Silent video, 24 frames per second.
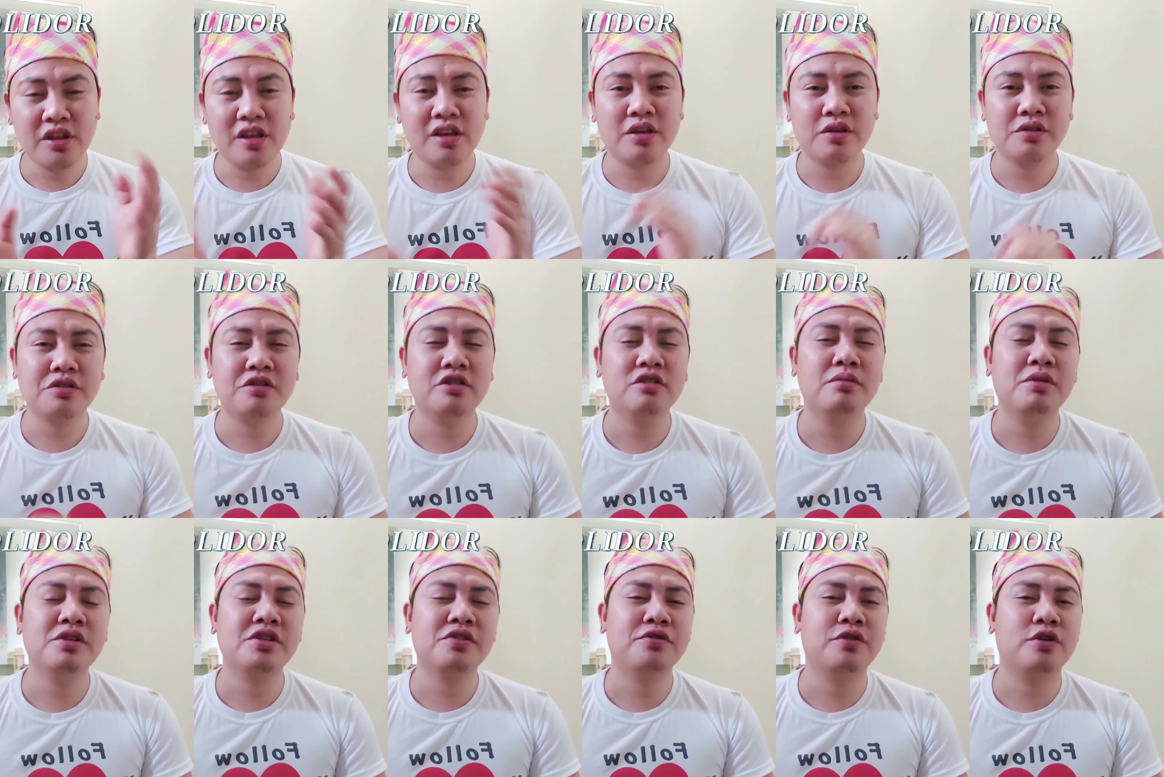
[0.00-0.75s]
thank you
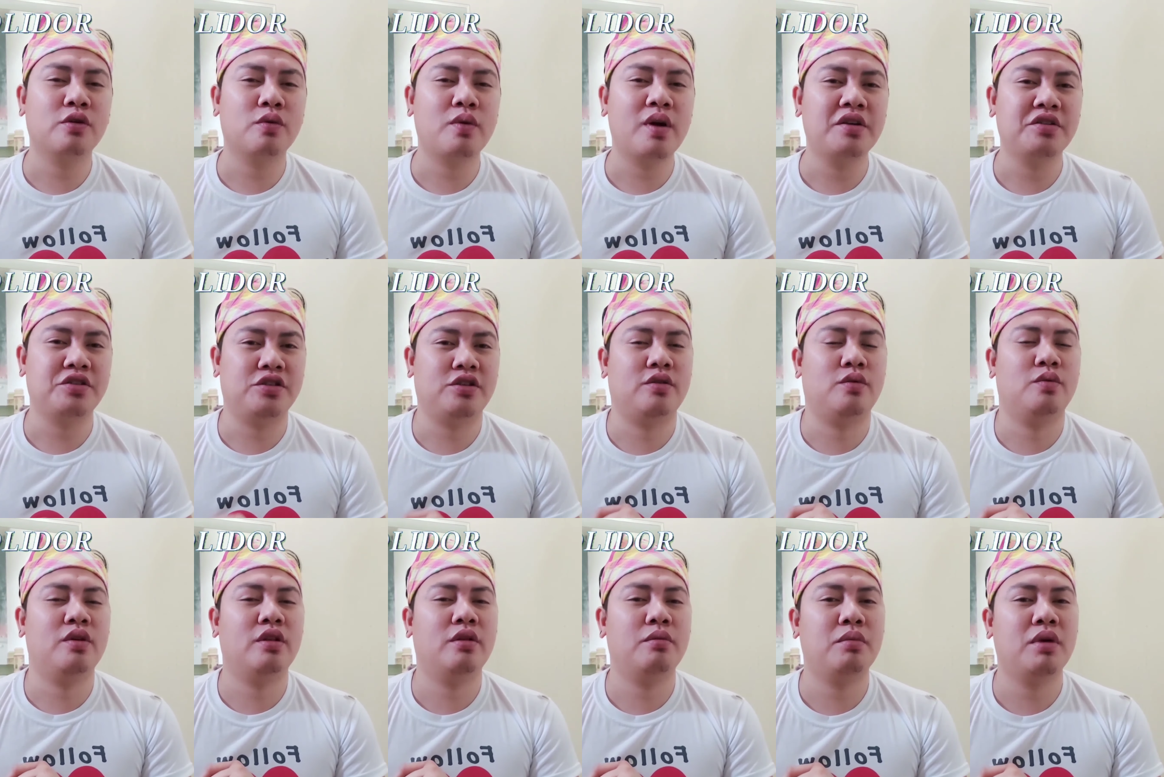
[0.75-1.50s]
so much for
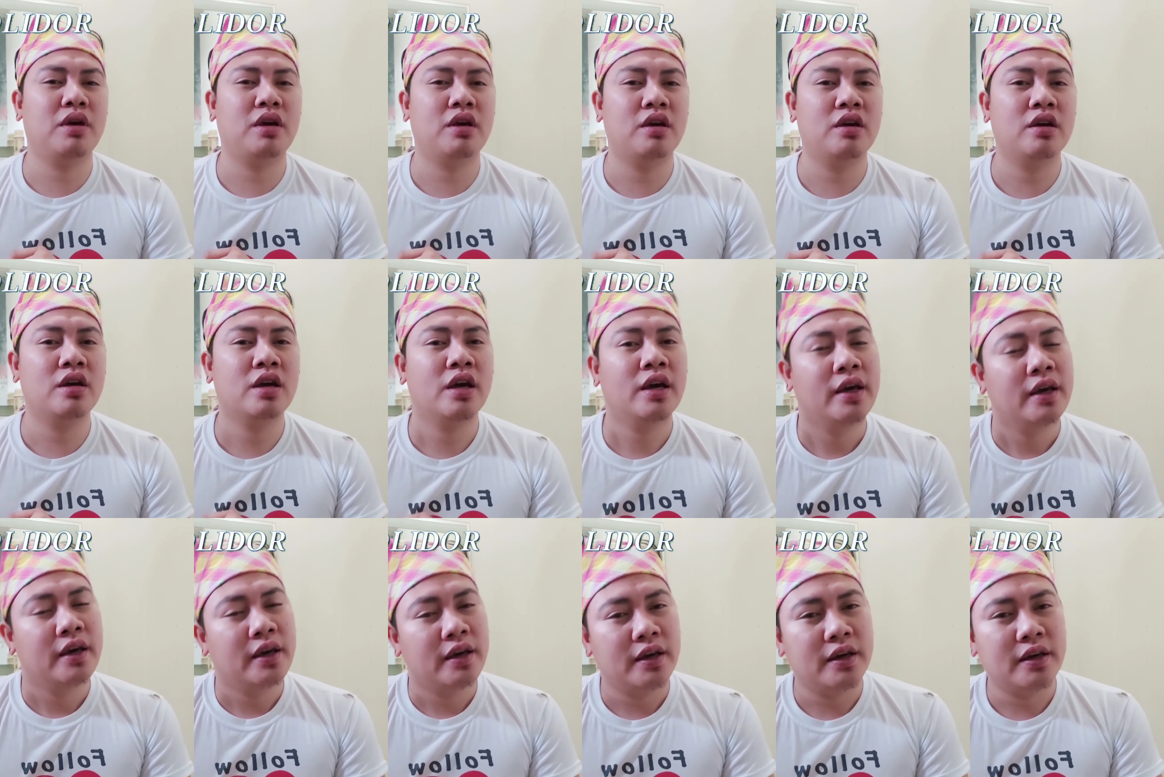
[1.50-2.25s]
watching with me
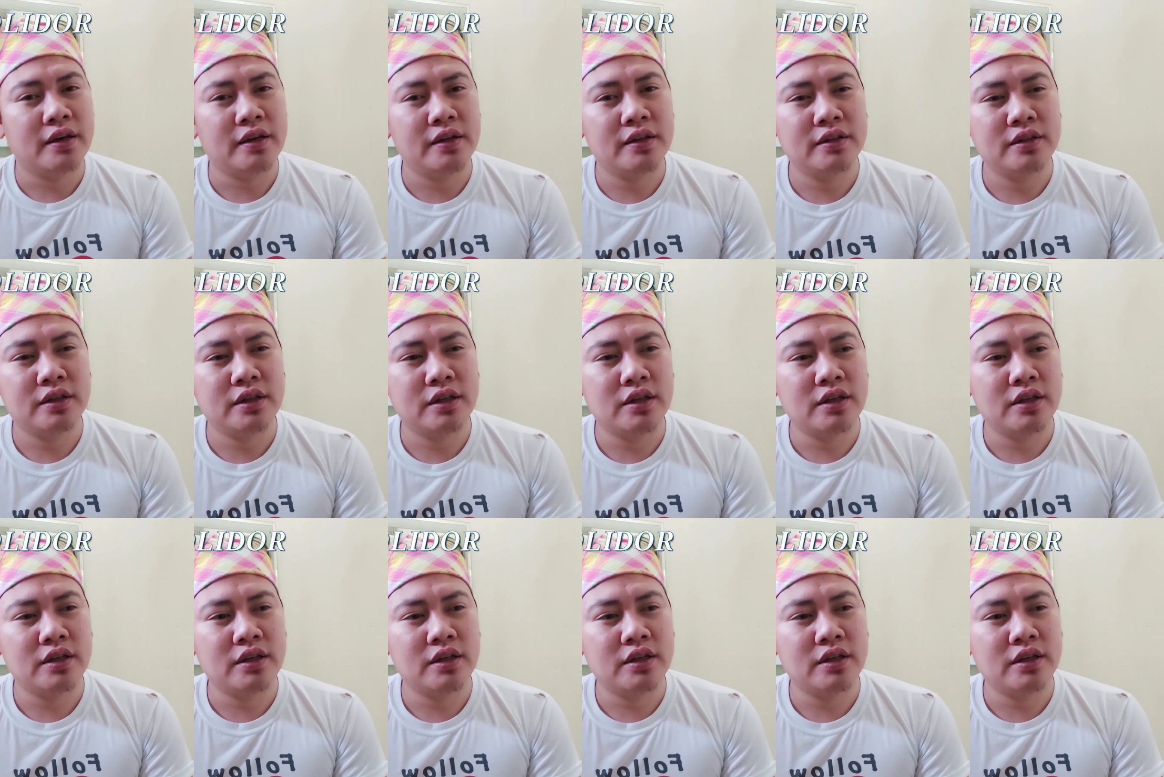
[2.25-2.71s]
and